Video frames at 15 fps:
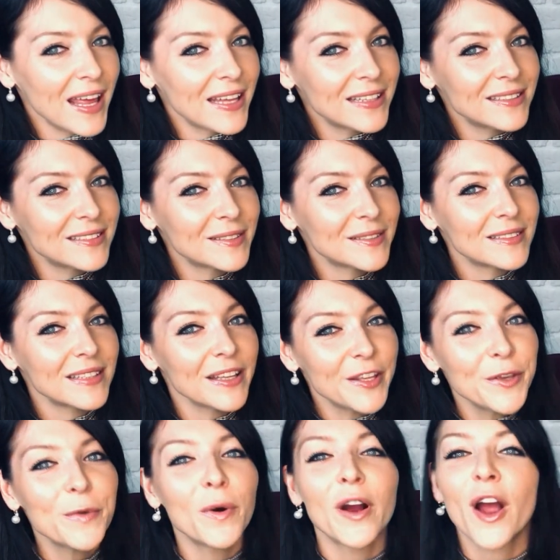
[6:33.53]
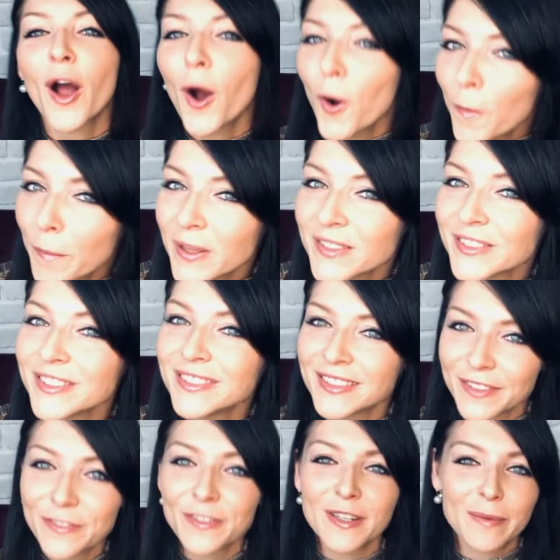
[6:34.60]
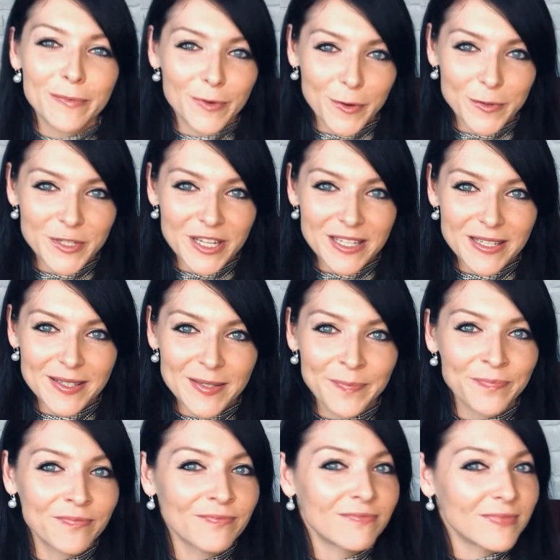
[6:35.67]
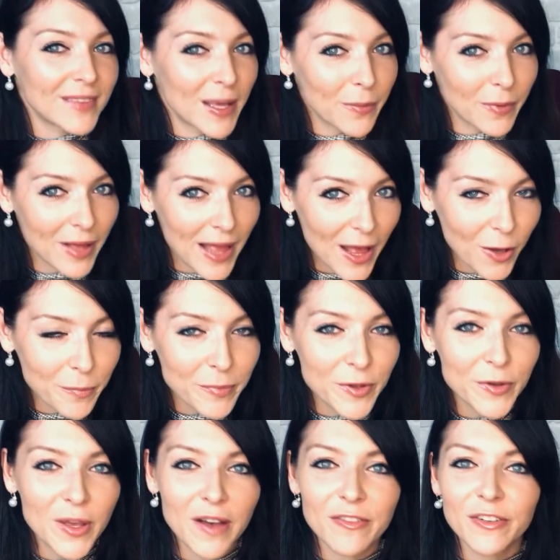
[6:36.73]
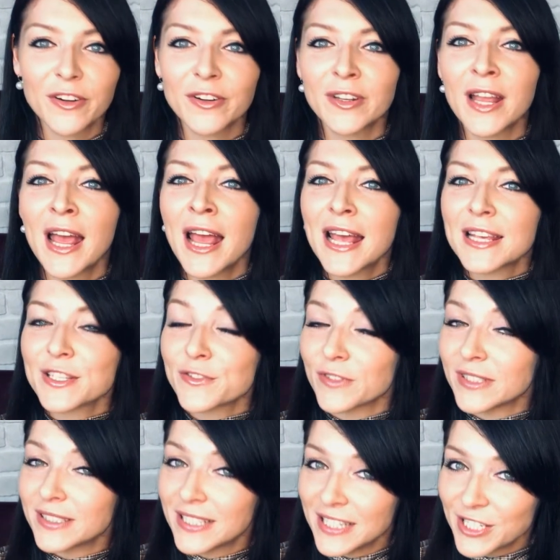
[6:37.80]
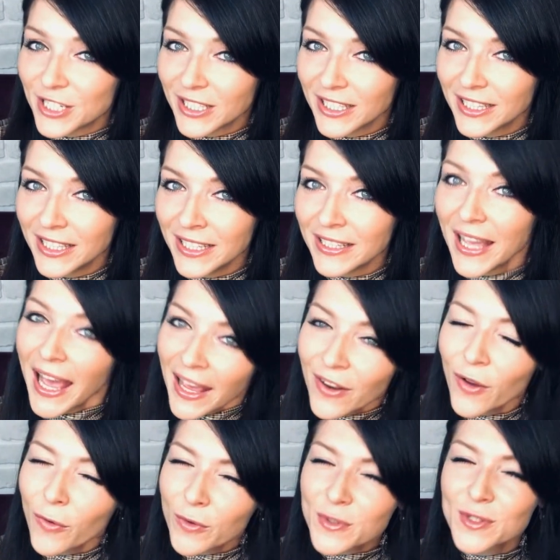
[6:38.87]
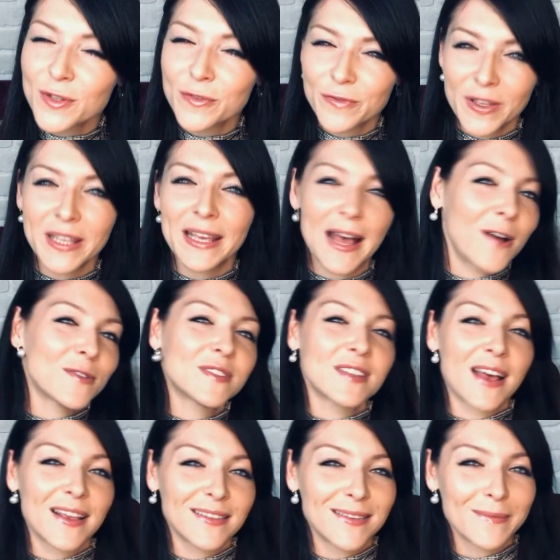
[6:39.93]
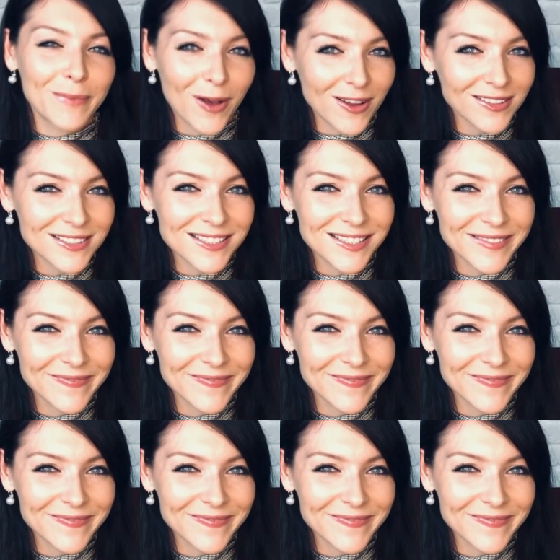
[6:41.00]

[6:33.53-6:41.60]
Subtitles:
and that you are open to different approaches that will help you govern strategically and also think outside the box.